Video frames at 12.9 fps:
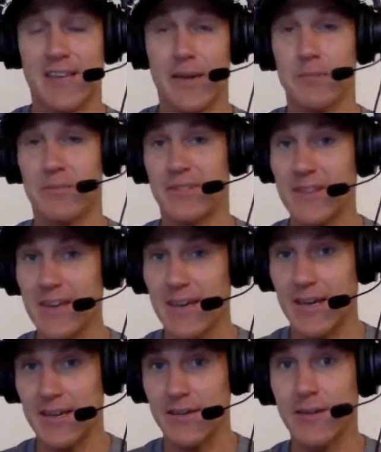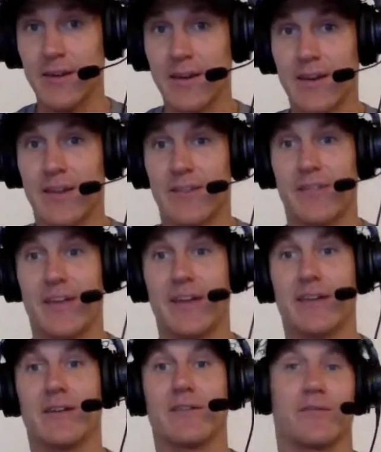same thing,
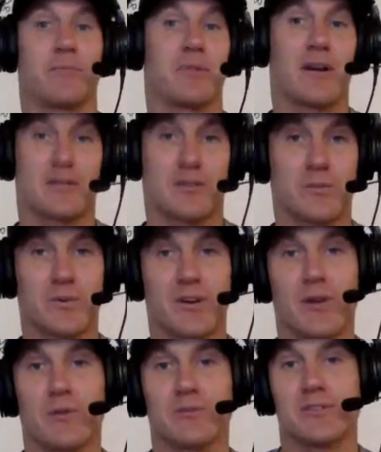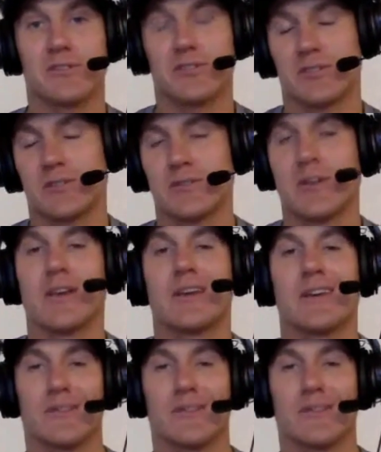then the blocker would know to just